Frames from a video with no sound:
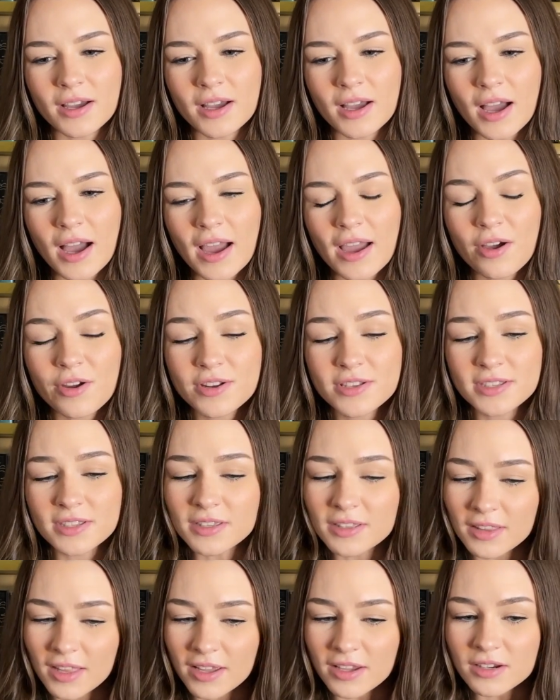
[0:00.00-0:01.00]
I honestly
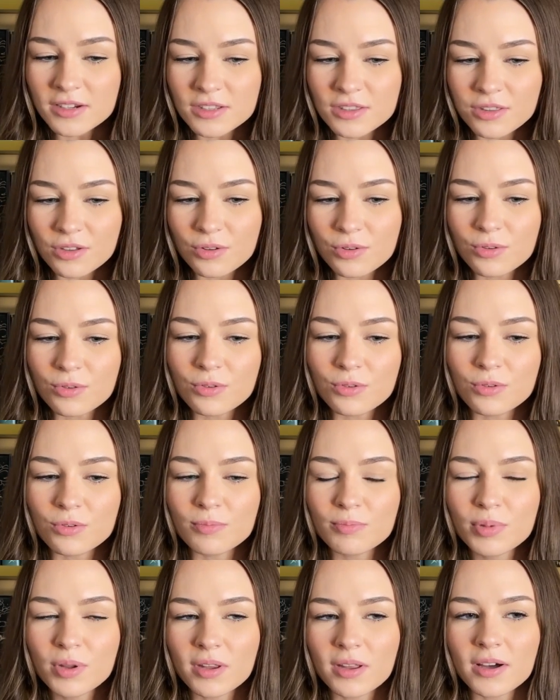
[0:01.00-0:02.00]
liked the whole
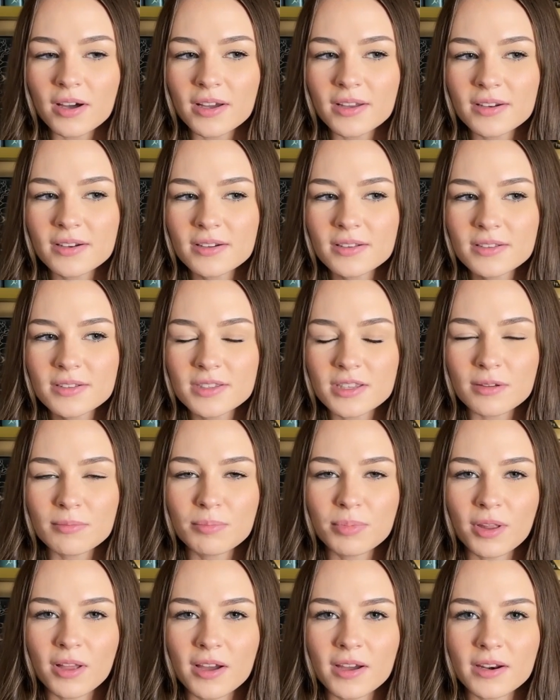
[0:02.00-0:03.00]

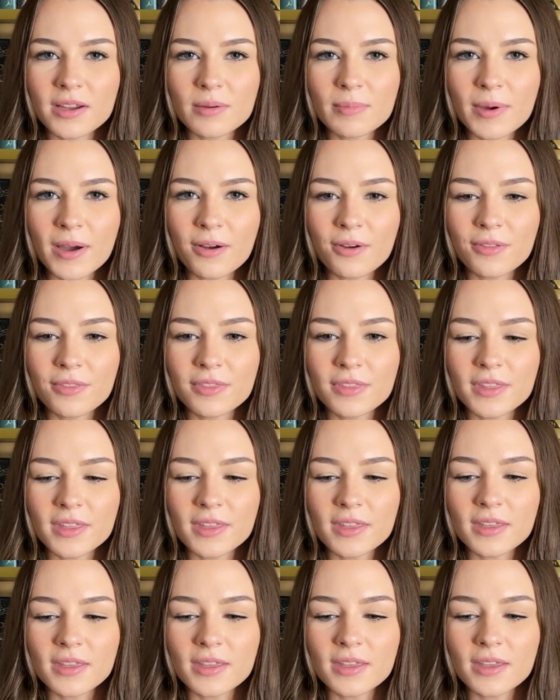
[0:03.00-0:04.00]
subplot about
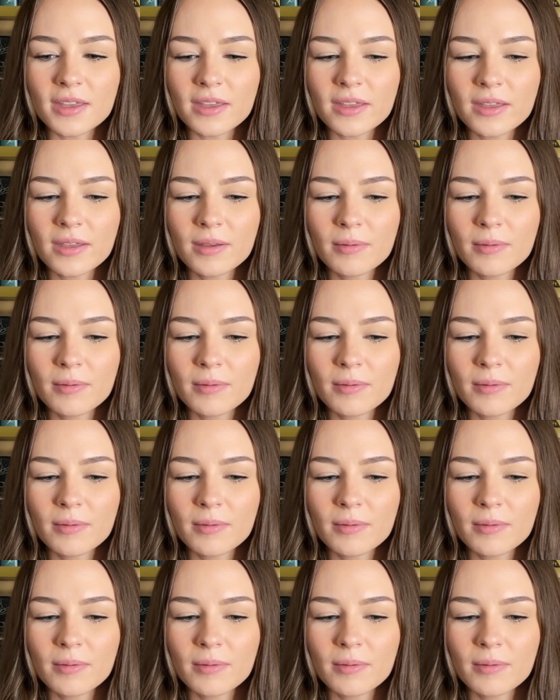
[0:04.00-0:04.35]
the